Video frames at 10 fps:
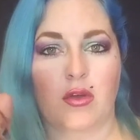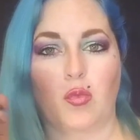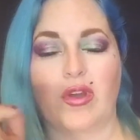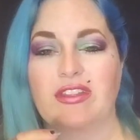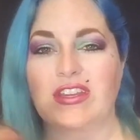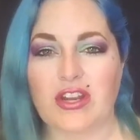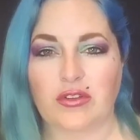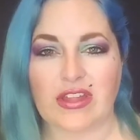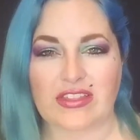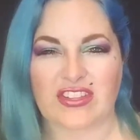when, you know,
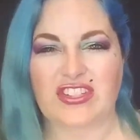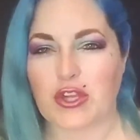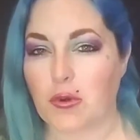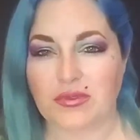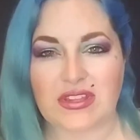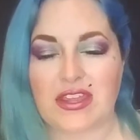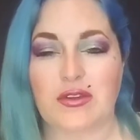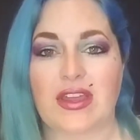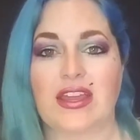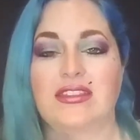like the soaps that you
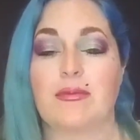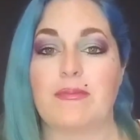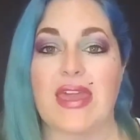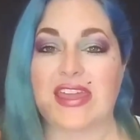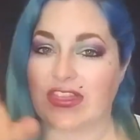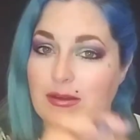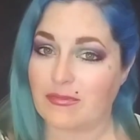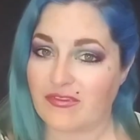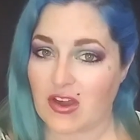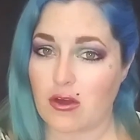get that make them
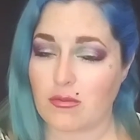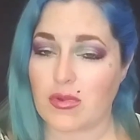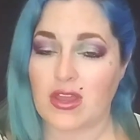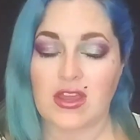foam.